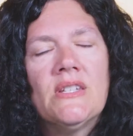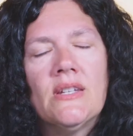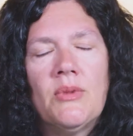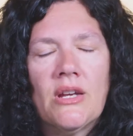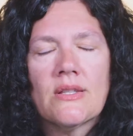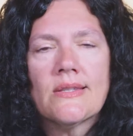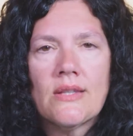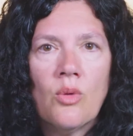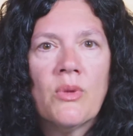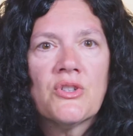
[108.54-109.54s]
team has
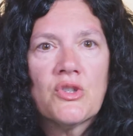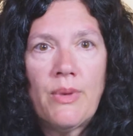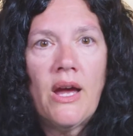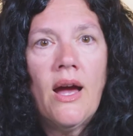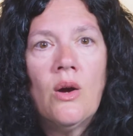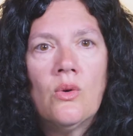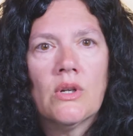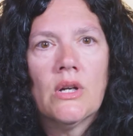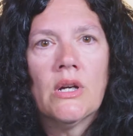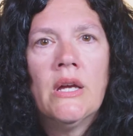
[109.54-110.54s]
so much
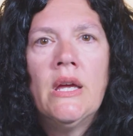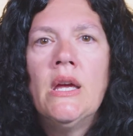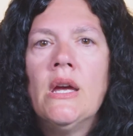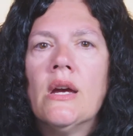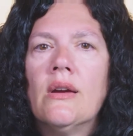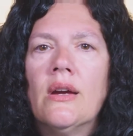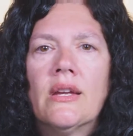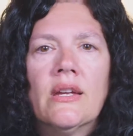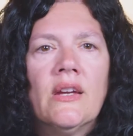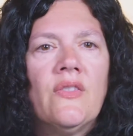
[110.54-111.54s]
power.
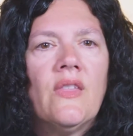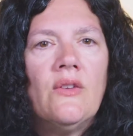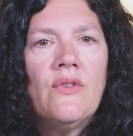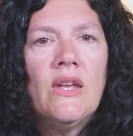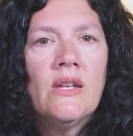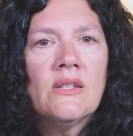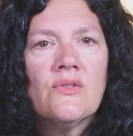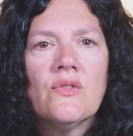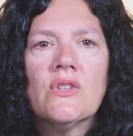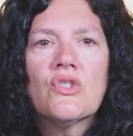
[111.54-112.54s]
Again, they've
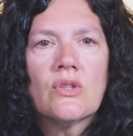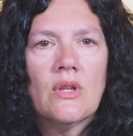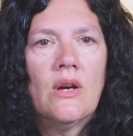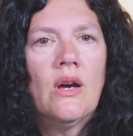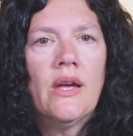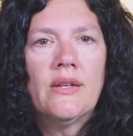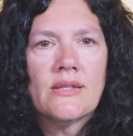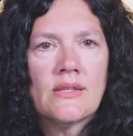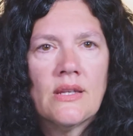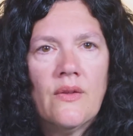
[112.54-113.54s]

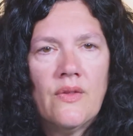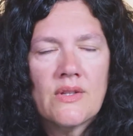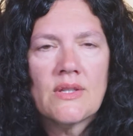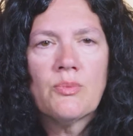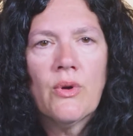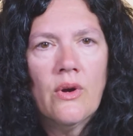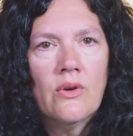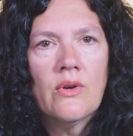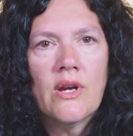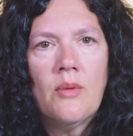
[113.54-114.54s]
individualized this
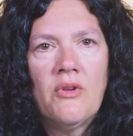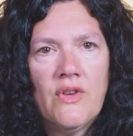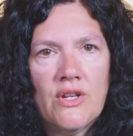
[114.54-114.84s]
program of